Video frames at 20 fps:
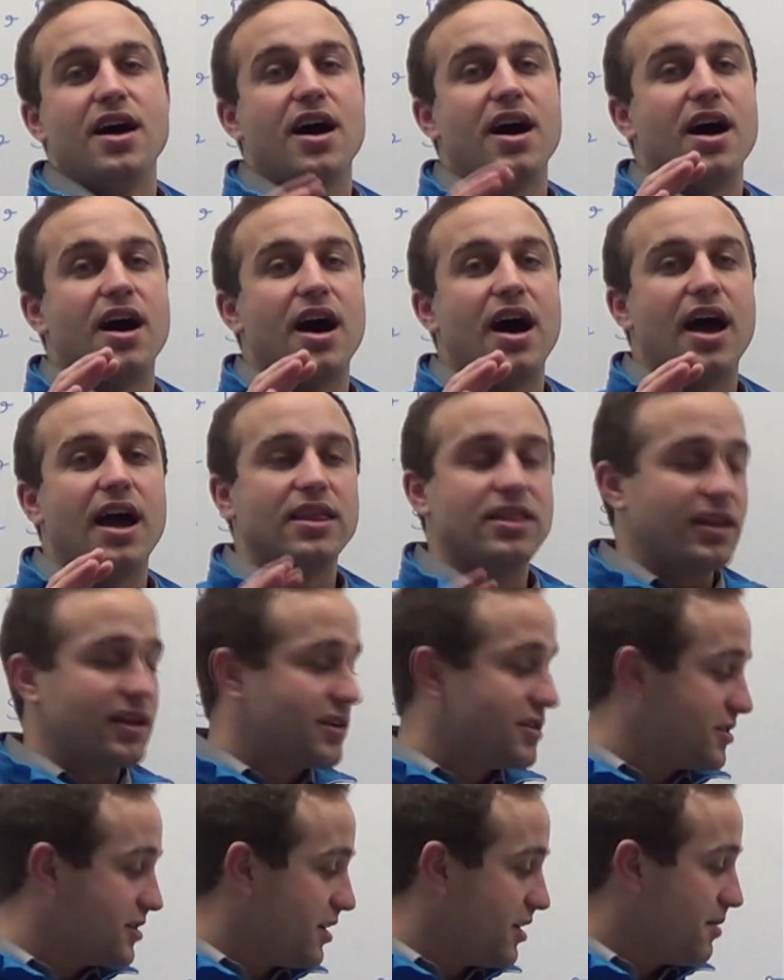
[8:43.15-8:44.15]
I
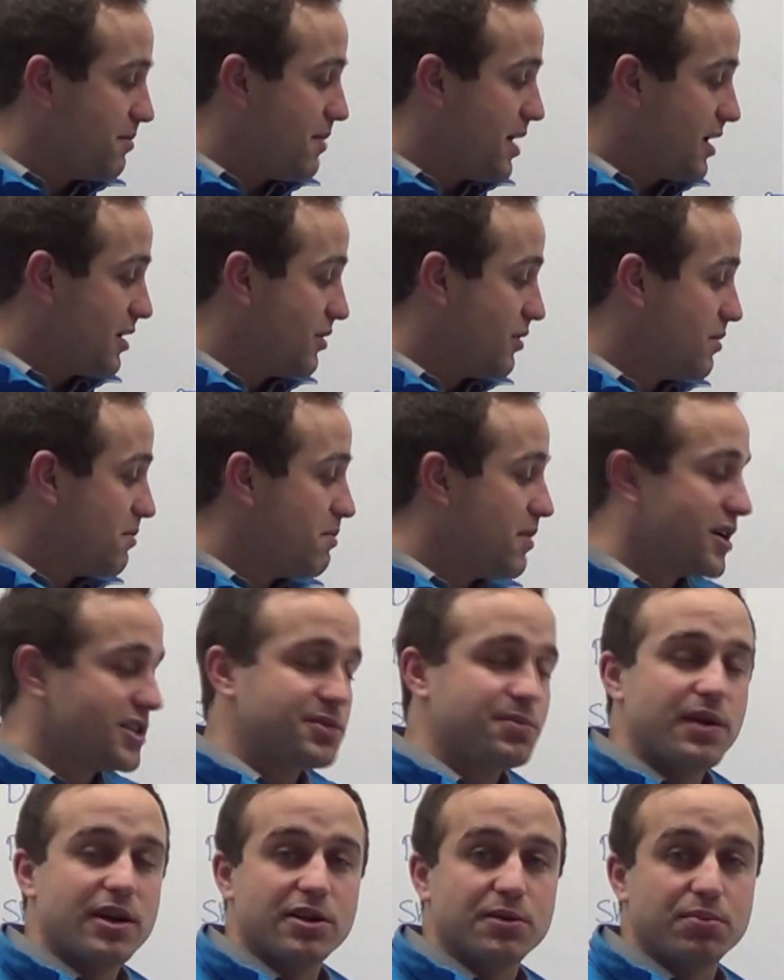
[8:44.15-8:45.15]
think it's going to make you a
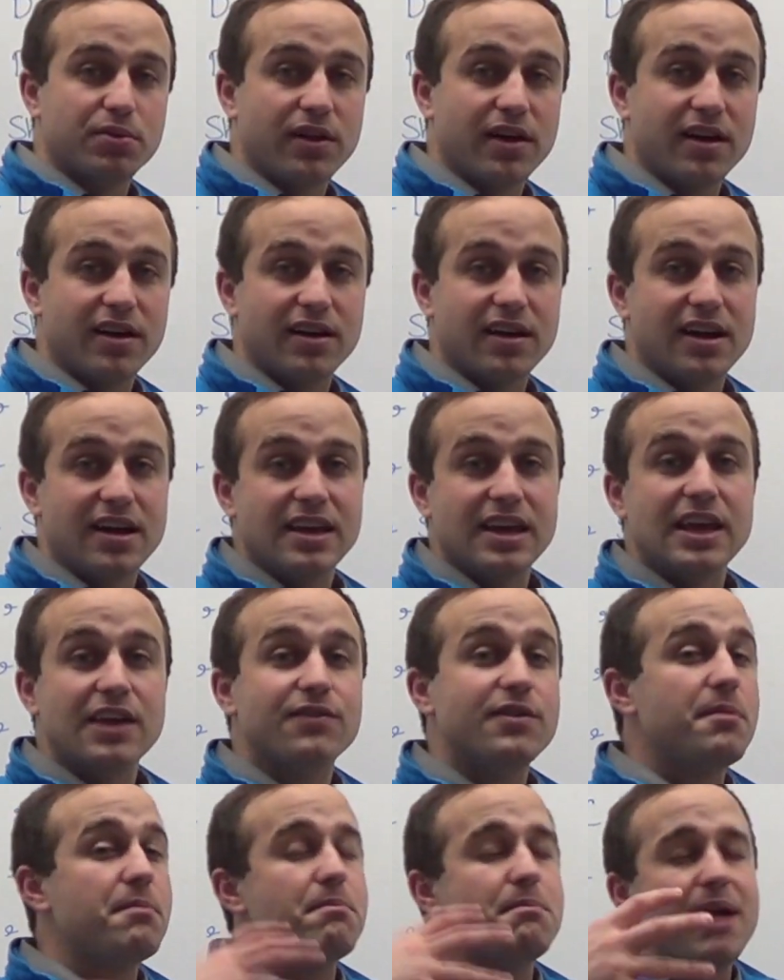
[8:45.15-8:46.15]
much better player.
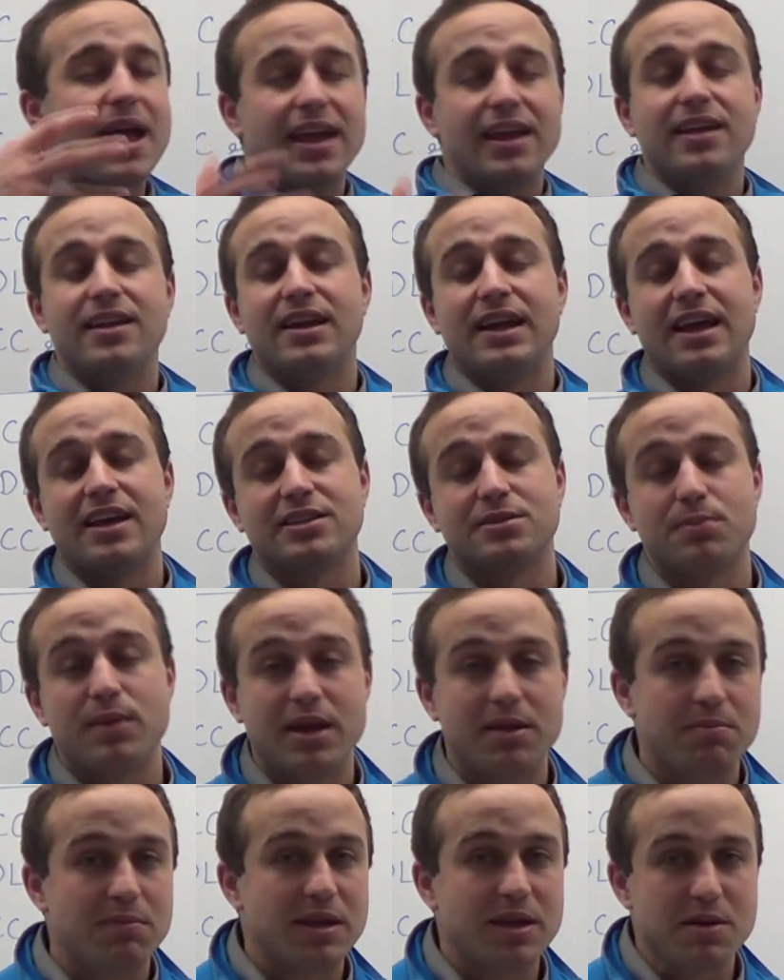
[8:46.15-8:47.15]
Even making it has
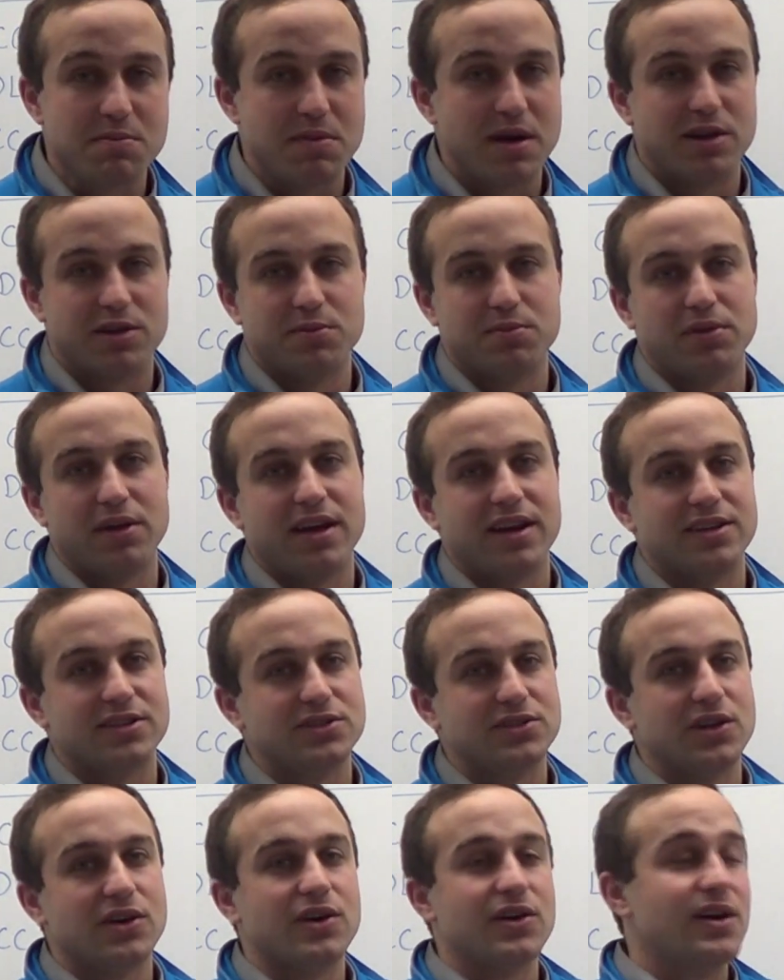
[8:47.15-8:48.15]
made me a better player.
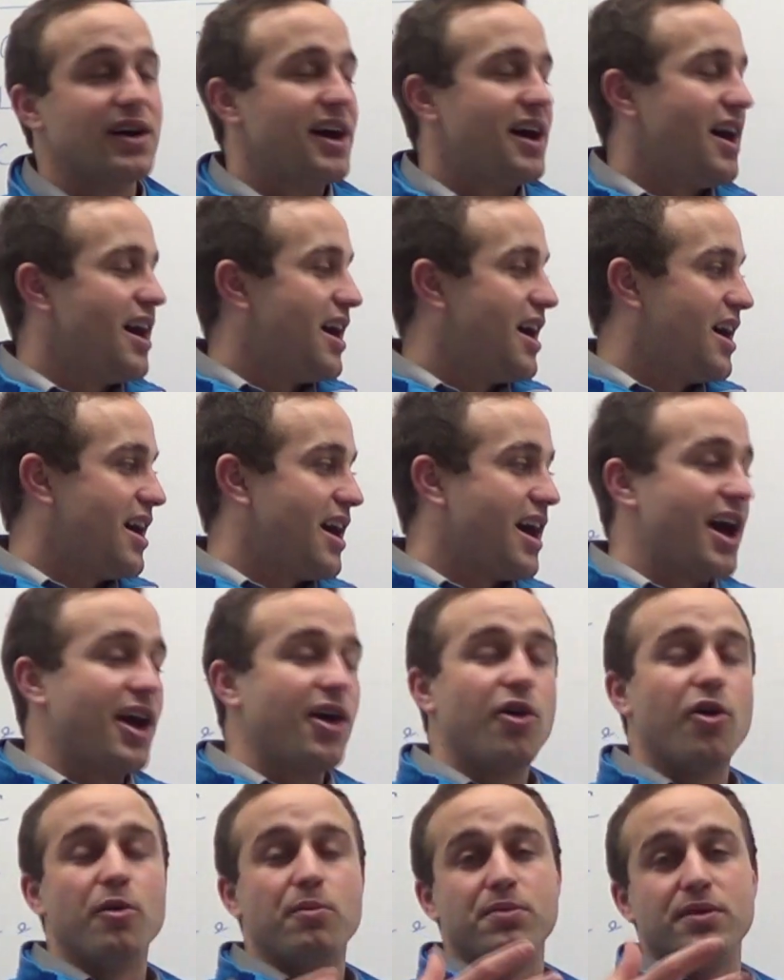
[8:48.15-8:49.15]
So I
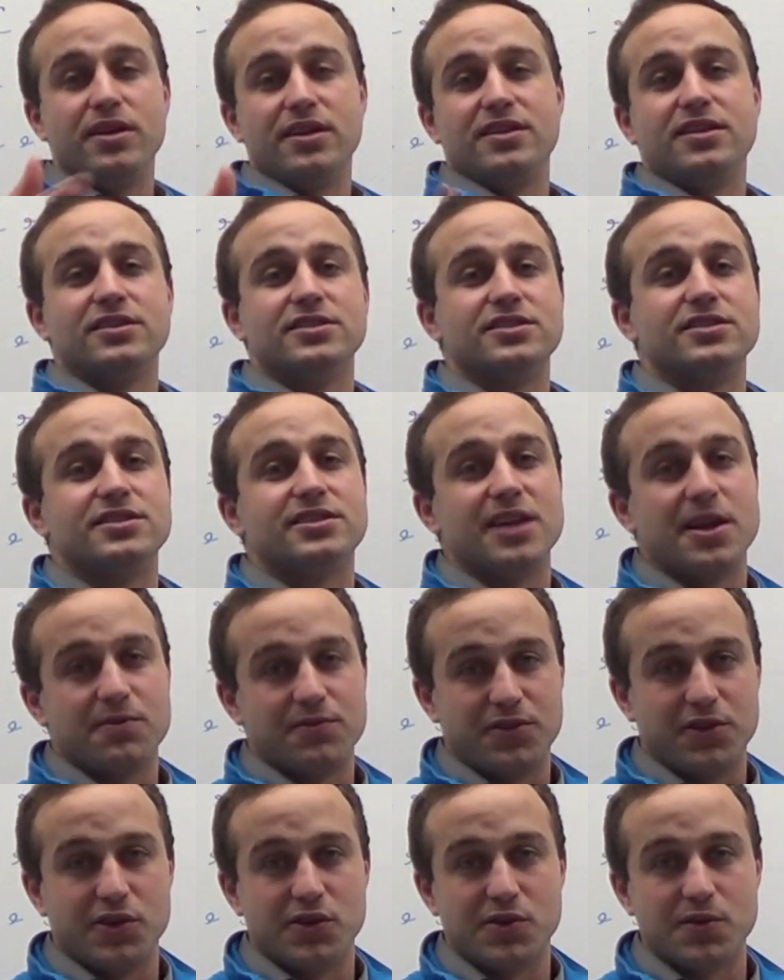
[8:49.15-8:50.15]
hope it does the same
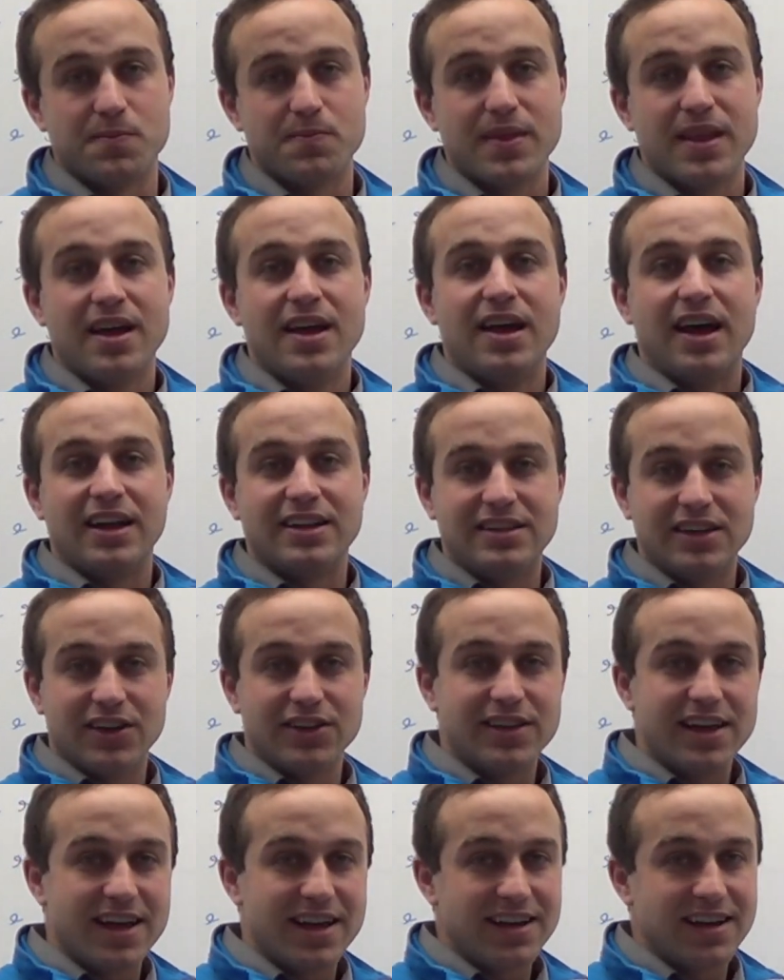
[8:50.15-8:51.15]
for you.
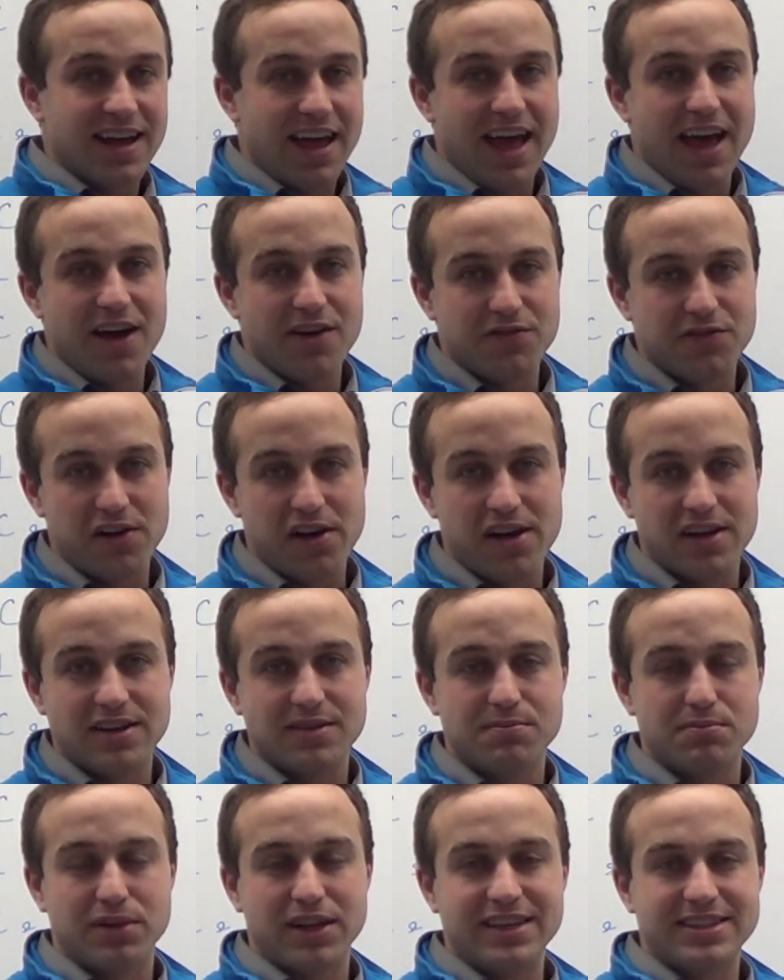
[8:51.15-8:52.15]
Until then, have
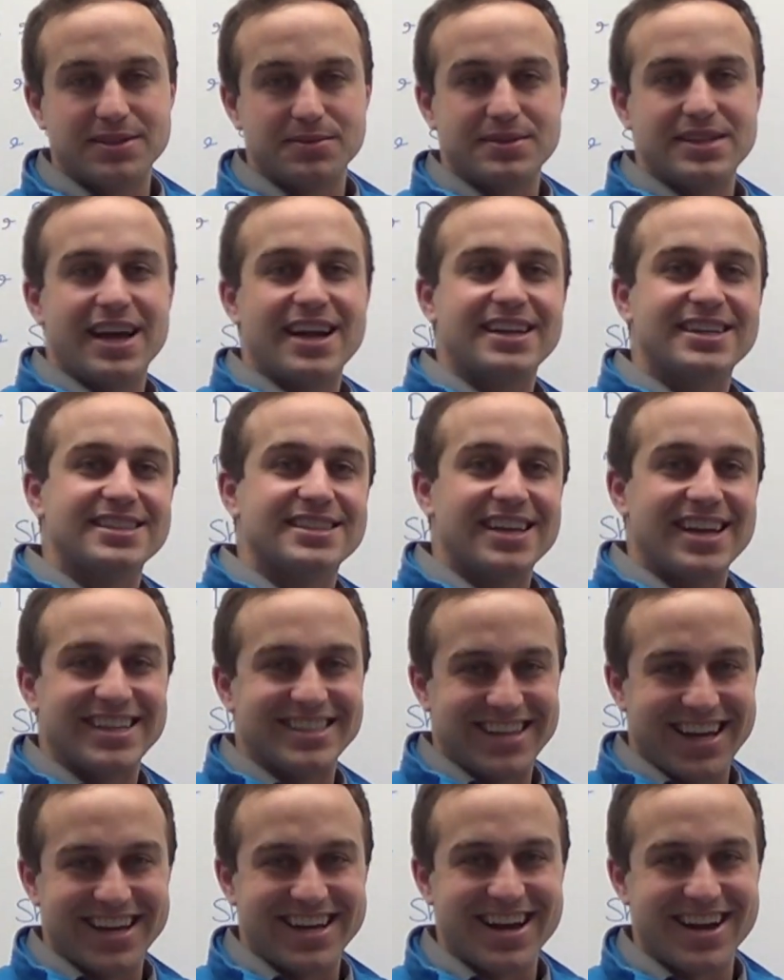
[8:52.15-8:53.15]
fun, play some tennis,
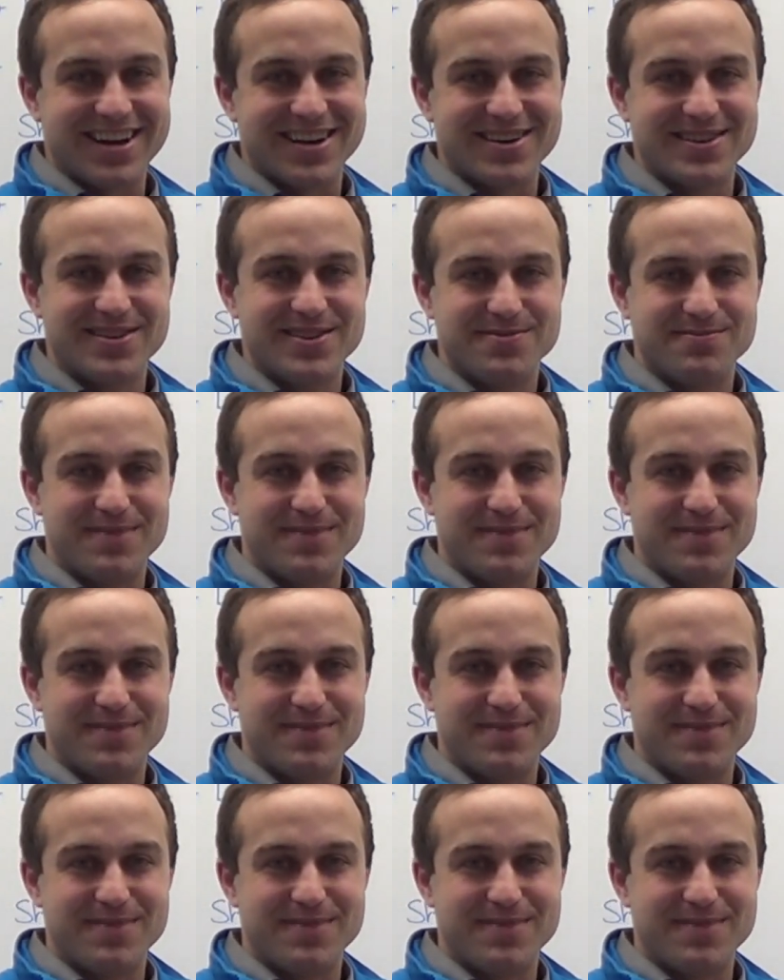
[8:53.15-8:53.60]
and take care.